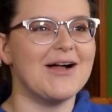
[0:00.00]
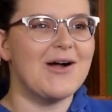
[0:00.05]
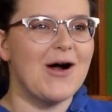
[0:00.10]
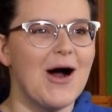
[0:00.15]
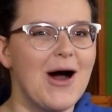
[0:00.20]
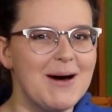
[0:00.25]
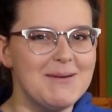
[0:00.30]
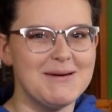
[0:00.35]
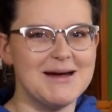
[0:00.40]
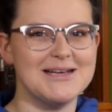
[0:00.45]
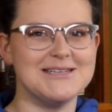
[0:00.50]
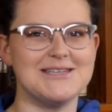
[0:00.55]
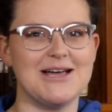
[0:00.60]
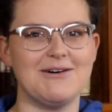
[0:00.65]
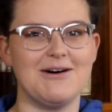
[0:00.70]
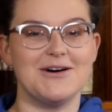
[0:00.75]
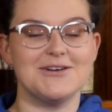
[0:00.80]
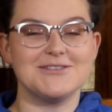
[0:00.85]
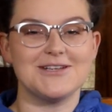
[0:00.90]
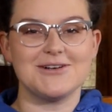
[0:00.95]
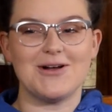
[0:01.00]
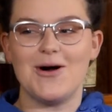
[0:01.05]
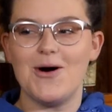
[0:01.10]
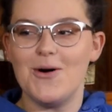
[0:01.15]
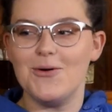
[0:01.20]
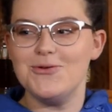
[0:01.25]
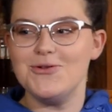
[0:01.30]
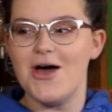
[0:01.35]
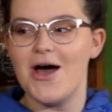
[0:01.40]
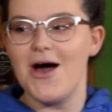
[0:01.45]
was like,
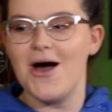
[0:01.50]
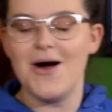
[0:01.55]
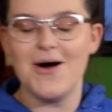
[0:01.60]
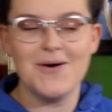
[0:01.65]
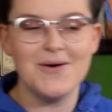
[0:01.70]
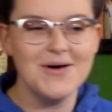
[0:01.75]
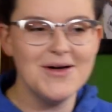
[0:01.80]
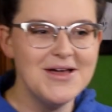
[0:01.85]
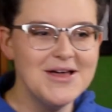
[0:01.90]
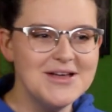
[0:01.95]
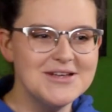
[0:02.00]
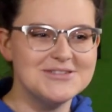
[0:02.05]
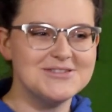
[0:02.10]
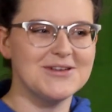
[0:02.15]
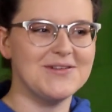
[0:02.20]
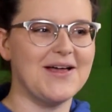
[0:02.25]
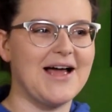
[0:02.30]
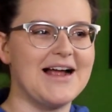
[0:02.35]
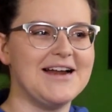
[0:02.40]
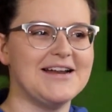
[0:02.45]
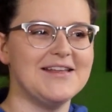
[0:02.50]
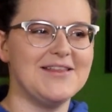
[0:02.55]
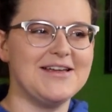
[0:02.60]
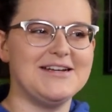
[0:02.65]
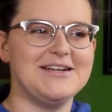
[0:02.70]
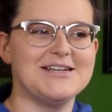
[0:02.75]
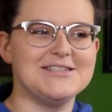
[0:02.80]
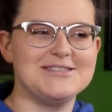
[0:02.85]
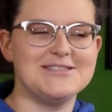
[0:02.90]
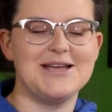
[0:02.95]
oh no. So like I
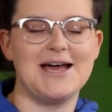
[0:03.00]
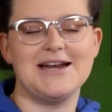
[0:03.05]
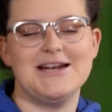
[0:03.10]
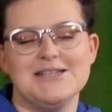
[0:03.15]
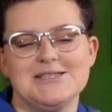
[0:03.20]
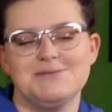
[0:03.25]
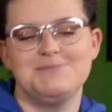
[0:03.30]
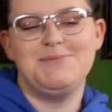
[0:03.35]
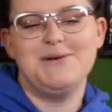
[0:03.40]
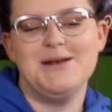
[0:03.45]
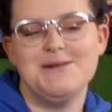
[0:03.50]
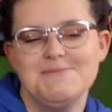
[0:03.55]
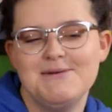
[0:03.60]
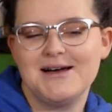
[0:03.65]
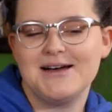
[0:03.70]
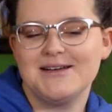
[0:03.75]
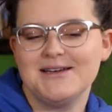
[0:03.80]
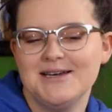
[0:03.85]
didn't spit it back